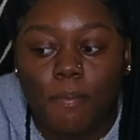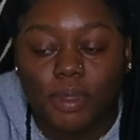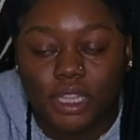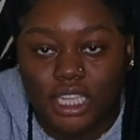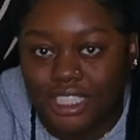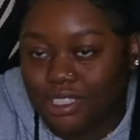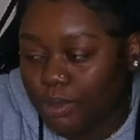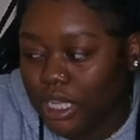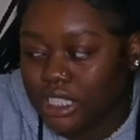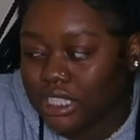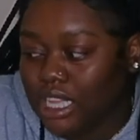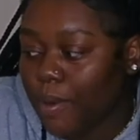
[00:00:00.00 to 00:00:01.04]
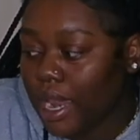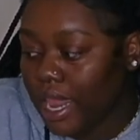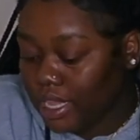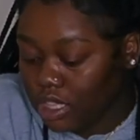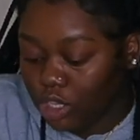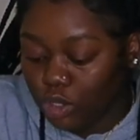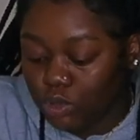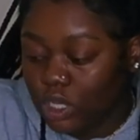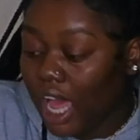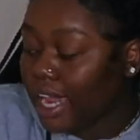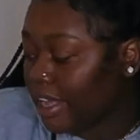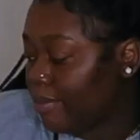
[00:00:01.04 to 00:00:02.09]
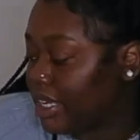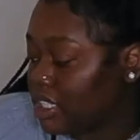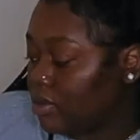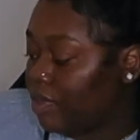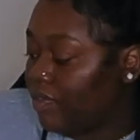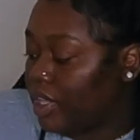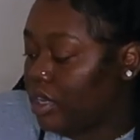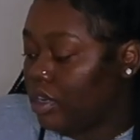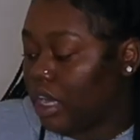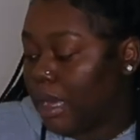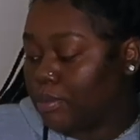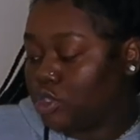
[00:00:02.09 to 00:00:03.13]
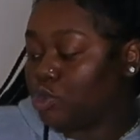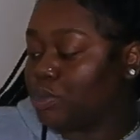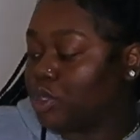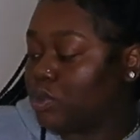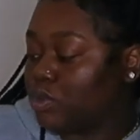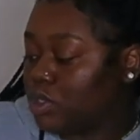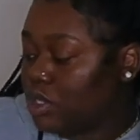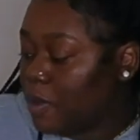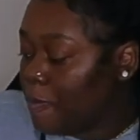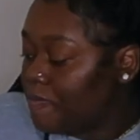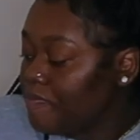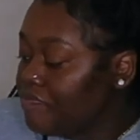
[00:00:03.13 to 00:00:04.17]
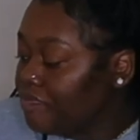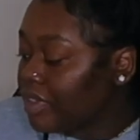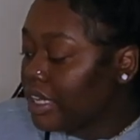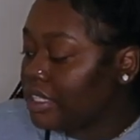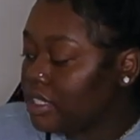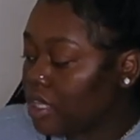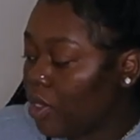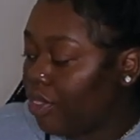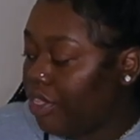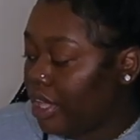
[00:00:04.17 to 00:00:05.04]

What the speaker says: But that's just because that's how I like the loose. I like myself to fit super loose. So